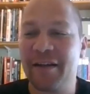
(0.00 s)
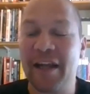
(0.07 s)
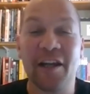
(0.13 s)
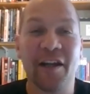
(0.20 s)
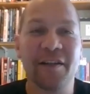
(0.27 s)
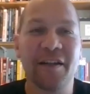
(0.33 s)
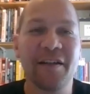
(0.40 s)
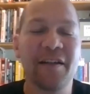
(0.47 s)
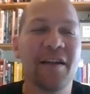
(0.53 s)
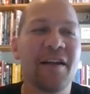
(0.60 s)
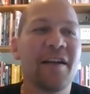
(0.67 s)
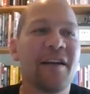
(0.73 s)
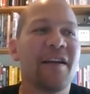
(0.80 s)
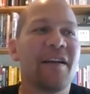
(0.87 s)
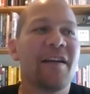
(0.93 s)
London.
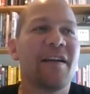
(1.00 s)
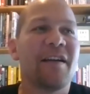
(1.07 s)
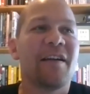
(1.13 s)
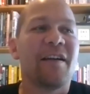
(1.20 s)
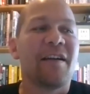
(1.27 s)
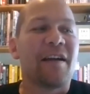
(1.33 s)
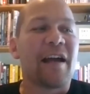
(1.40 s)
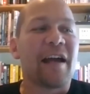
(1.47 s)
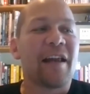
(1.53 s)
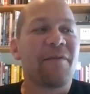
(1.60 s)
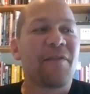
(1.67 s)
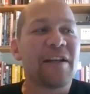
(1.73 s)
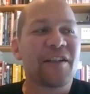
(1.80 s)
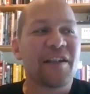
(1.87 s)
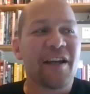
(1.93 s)
And eventually,
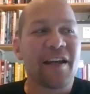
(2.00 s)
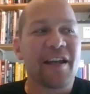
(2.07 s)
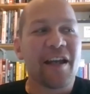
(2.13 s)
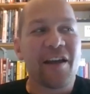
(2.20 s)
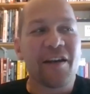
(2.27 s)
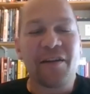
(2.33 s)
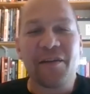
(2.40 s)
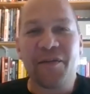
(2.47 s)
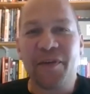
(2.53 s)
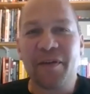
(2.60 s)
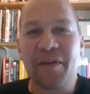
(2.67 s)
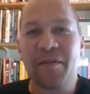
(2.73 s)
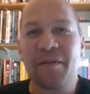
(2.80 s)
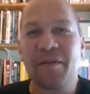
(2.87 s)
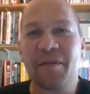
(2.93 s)
I kind of
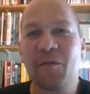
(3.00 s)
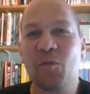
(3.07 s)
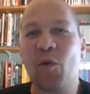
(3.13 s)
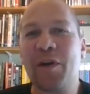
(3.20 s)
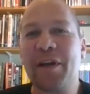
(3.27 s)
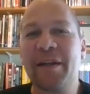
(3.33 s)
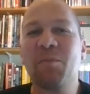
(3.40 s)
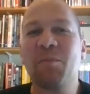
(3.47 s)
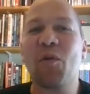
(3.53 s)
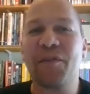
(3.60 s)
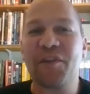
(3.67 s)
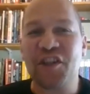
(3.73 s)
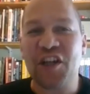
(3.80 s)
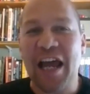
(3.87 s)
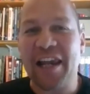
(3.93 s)
wanted more of a
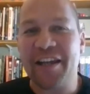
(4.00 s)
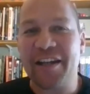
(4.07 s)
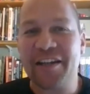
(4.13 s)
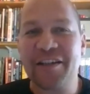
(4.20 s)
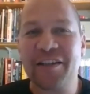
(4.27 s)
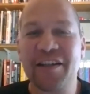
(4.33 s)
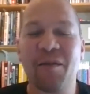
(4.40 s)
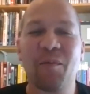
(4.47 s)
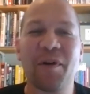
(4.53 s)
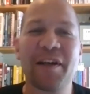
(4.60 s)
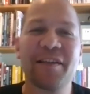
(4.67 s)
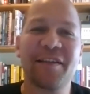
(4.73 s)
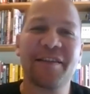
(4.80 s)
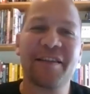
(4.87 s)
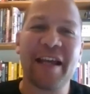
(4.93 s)
challenge. I wanted
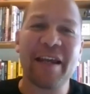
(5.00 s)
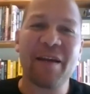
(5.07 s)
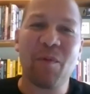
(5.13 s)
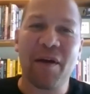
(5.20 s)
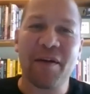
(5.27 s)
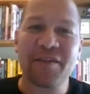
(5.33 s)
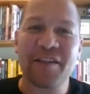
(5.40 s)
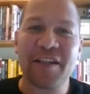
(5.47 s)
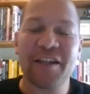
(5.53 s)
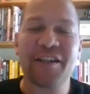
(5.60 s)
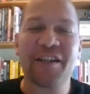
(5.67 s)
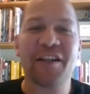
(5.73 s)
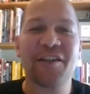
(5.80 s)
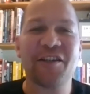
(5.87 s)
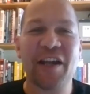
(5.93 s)
to take what I was
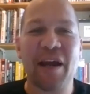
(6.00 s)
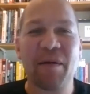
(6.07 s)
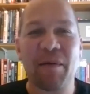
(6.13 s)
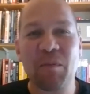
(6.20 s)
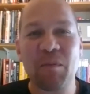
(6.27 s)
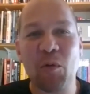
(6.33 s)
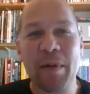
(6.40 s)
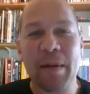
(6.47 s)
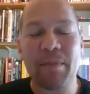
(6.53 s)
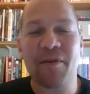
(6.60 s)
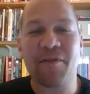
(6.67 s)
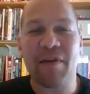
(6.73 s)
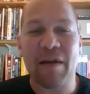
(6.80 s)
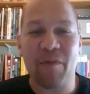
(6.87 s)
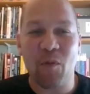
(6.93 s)
teaching and share it with more people
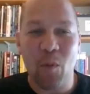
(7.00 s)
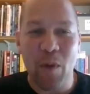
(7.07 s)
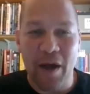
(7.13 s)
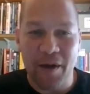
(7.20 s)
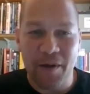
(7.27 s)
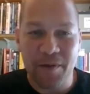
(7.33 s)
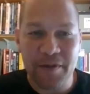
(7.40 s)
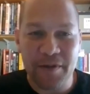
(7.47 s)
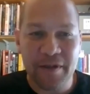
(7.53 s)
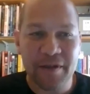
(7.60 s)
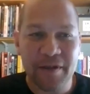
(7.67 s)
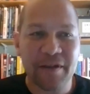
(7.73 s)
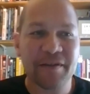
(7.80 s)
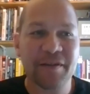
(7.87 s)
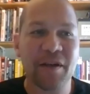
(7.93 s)
around the world.
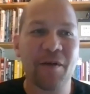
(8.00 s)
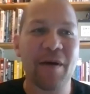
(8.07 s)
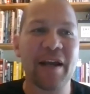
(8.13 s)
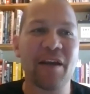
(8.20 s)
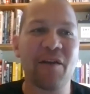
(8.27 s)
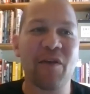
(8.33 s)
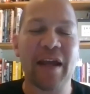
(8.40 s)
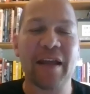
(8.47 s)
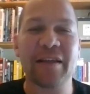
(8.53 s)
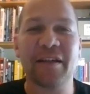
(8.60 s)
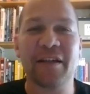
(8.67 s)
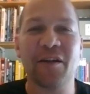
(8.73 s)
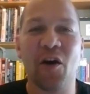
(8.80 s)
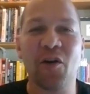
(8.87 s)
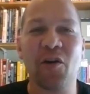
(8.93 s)
So I created
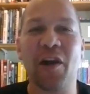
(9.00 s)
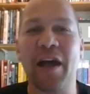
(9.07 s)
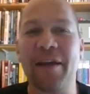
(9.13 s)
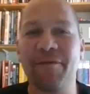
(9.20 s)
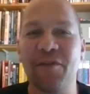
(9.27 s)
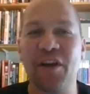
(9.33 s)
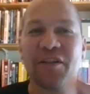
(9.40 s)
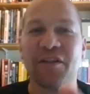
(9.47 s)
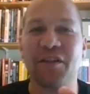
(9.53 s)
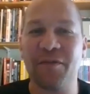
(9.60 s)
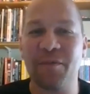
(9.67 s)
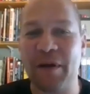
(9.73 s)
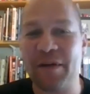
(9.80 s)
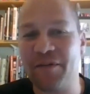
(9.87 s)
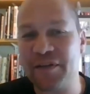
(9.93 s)
an online version of
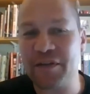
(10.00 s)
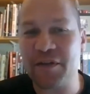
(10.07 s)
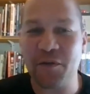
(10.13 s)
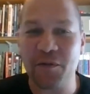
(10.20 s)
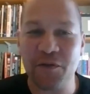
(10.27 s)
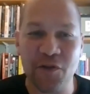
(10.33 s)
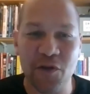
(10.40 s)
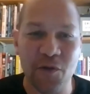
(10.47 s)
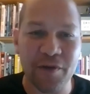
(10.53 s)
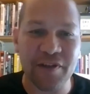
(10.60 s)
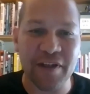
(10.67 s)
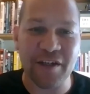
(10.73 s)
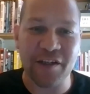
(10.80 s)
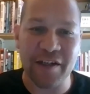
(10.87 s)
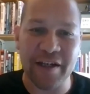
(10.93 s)
my physical school,
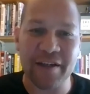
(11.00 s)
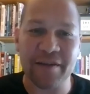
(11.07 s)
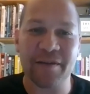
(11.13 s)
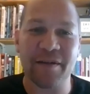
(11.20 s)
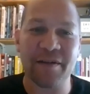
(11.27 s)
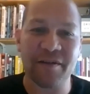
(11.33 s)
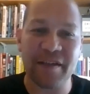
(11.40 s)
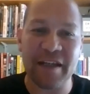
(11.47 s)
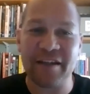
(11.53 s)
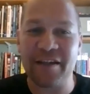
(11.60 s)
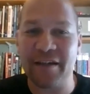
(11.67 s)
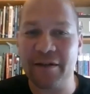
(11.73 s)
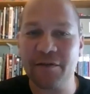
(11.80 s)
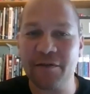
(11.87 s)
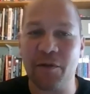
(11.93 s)
essentially. So I was
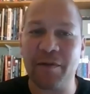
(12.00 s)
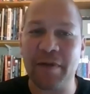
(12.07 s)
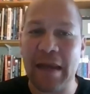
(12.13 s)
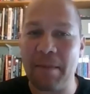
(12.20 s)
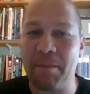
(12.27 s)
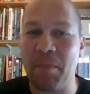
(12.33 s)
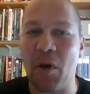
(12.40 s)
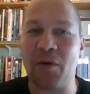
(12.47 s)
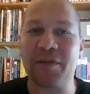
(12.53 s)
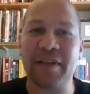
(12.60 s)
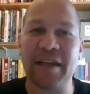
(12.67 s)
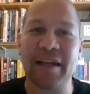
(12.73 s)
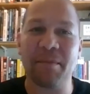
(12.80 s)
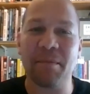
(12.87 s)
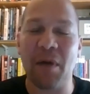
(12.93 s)
teaching sort of
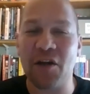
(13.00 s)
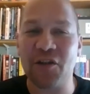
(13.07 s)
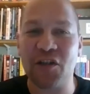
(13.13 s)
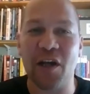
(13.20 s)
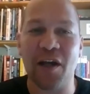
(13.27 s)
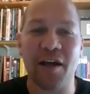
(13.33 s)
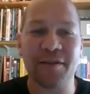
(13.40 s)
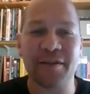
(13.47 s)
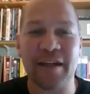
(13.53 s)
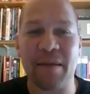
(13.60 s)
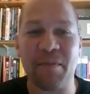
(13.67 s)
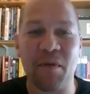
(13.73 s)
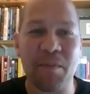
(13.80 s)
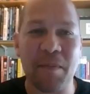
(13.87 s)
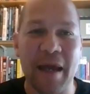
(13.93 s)
kickboxing, martial arts, and
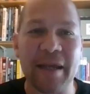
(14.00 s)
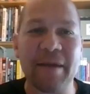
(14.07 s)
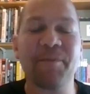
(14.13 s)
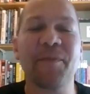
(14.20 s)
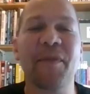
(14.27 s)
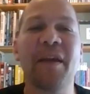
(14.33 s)
MMA